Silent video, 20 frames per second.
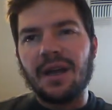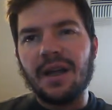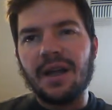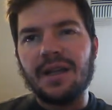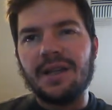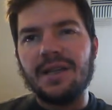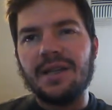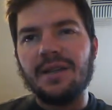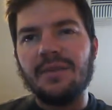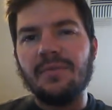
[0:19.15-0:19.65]

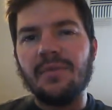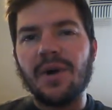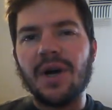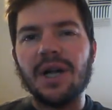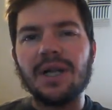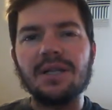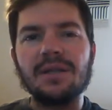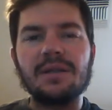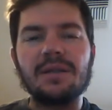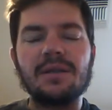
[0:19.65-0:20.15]
18
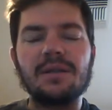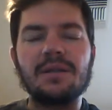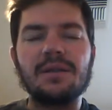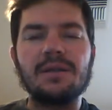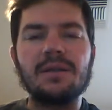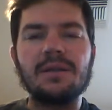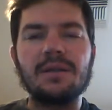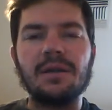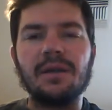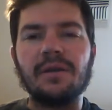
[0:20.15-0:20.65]

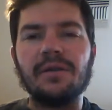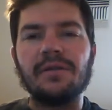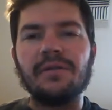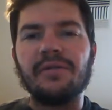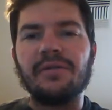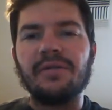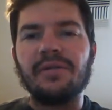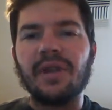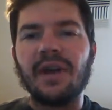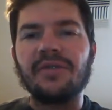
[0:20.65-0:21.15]
months
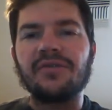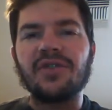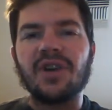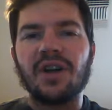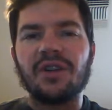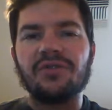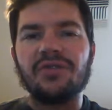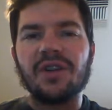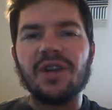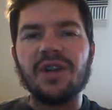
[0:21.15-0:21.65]
of
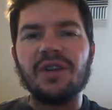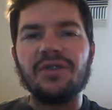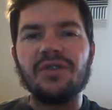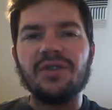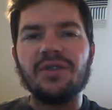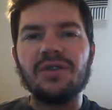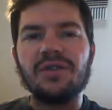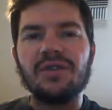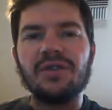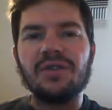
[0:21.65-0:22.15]
lifestyle
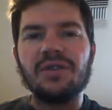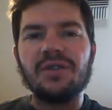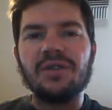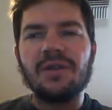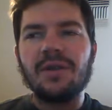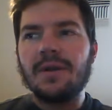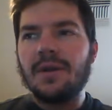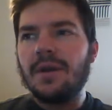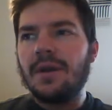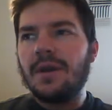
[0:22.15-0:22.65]
changes